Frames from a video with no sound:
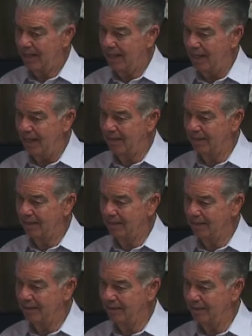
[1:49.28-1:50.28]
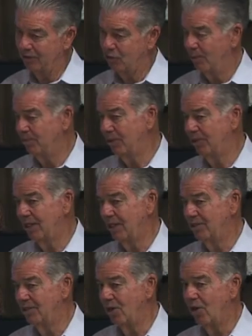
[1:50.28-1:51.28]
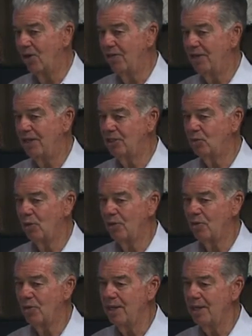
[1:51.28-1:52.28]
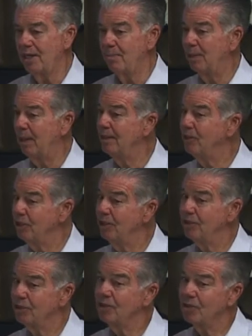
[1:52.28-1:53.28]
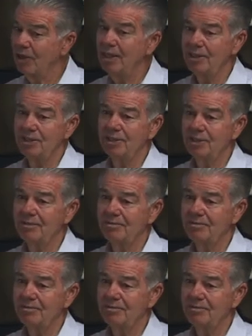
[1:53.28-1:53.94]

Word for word: And the scripture says that all things were created by Jesus Christ.